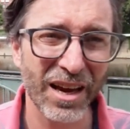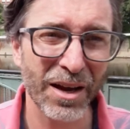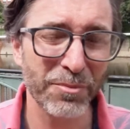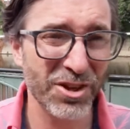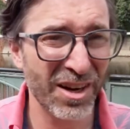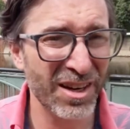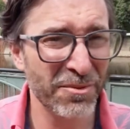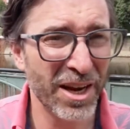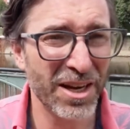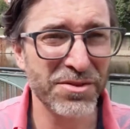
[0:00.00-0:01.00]
I'm trying
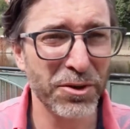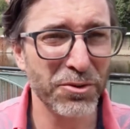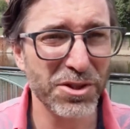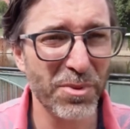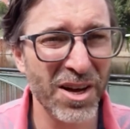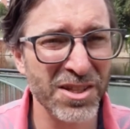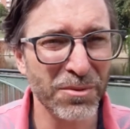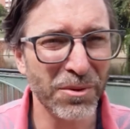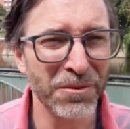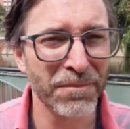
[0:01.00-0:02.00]
to make us feel
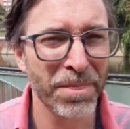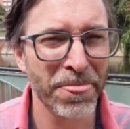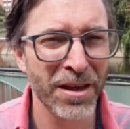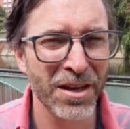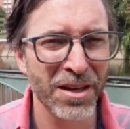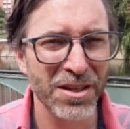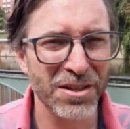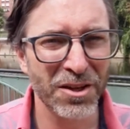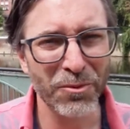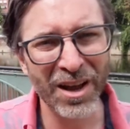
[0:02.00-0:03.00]
responsible
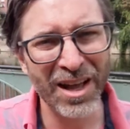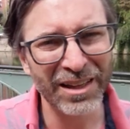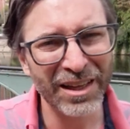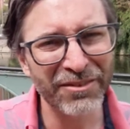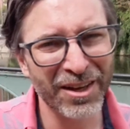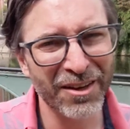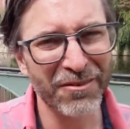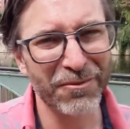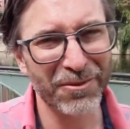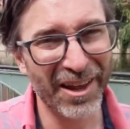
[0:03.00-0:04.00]
so that we're not living
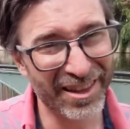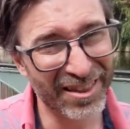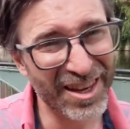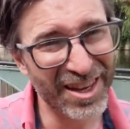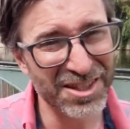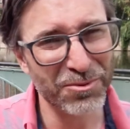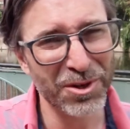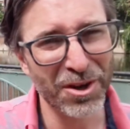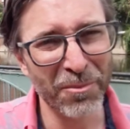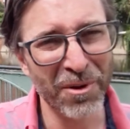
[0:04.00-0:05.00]
like this
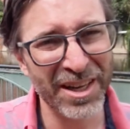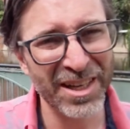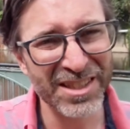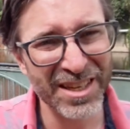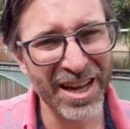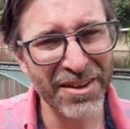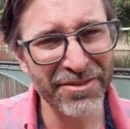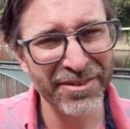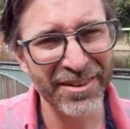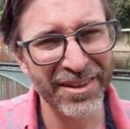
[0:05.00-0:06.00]
with our money and stuff.
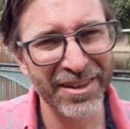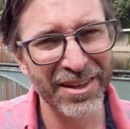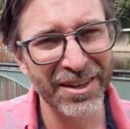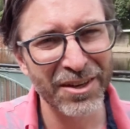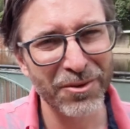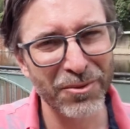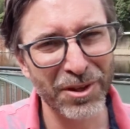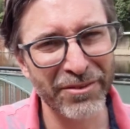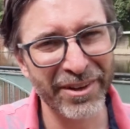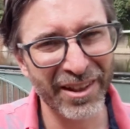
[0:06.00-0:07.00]

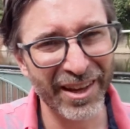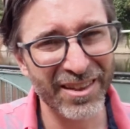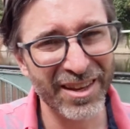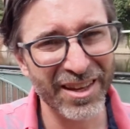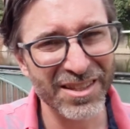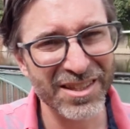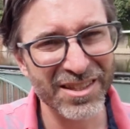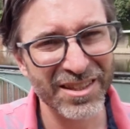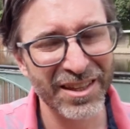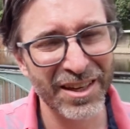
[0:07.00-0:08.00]
We're living like
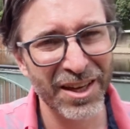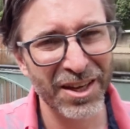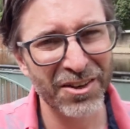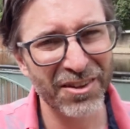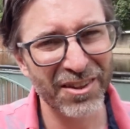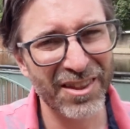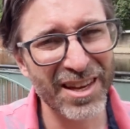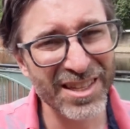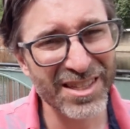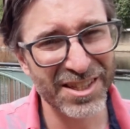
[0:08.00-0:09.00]
this. You know,
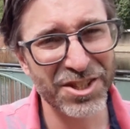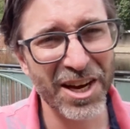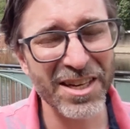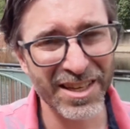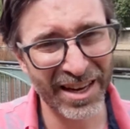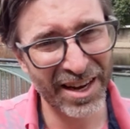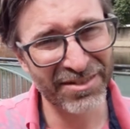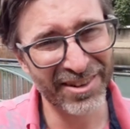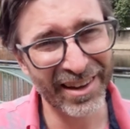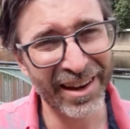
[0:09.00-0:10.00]
this is chasing
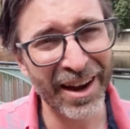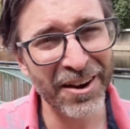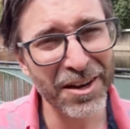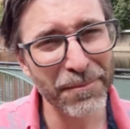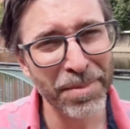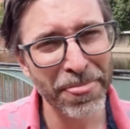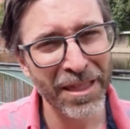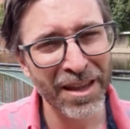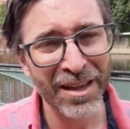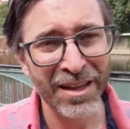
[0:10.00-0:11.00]
after the carrot.
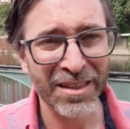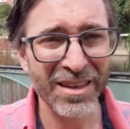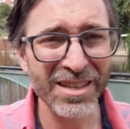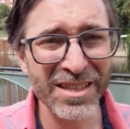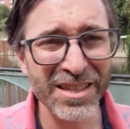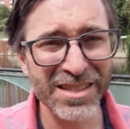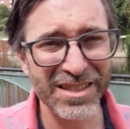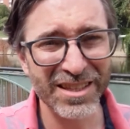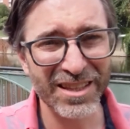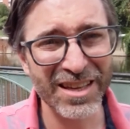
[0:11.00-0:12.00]
This
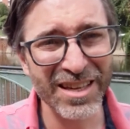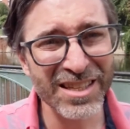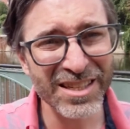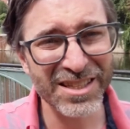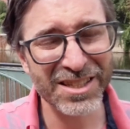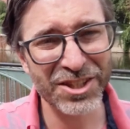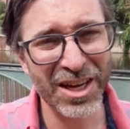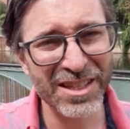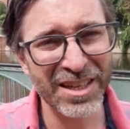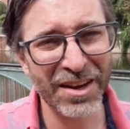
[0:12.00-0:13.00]
is this is
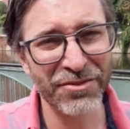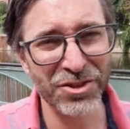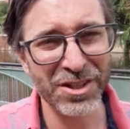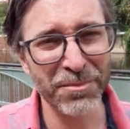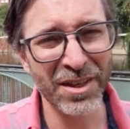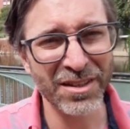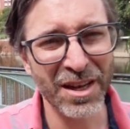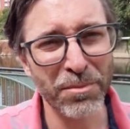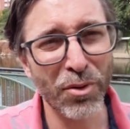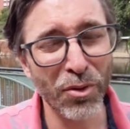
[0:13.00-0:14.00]
chasing after something
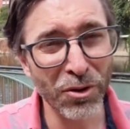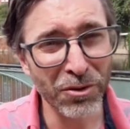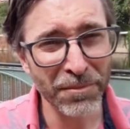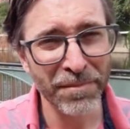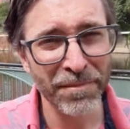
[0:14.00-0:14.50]
temporal.